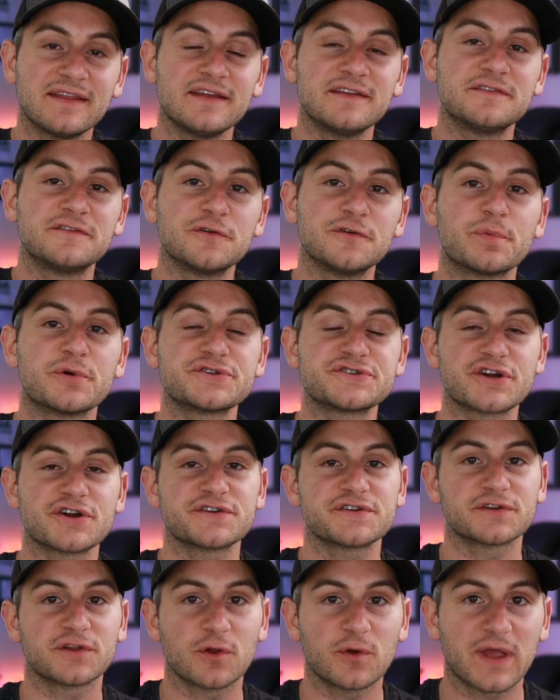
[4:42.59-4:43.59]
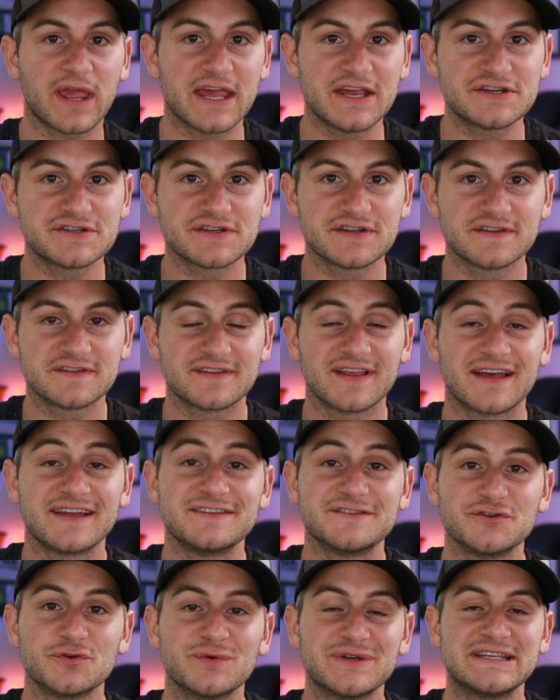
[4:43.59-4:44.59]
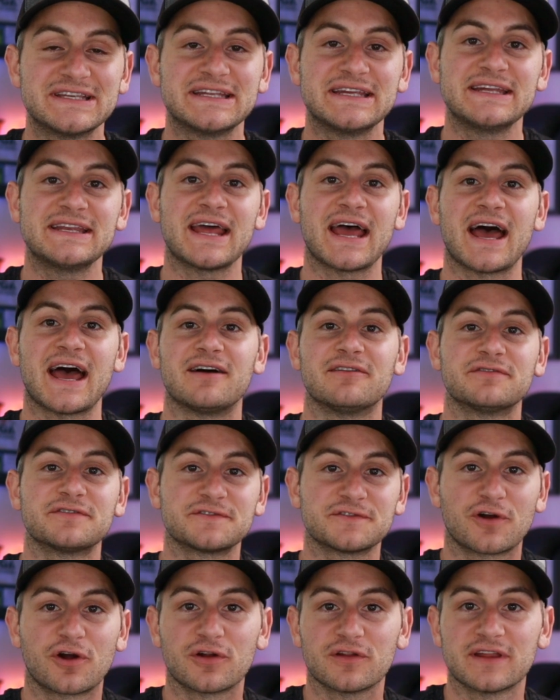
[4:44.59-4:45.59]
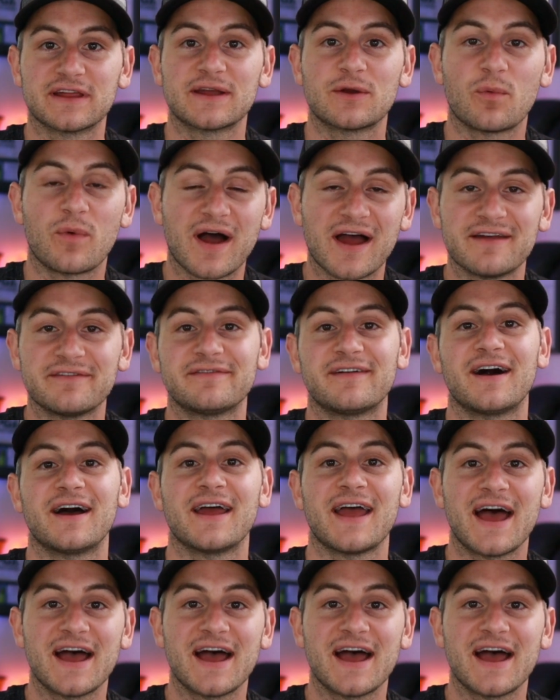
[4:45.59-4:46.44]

the supercharger locations that do indeed have Starlink Wi-Fi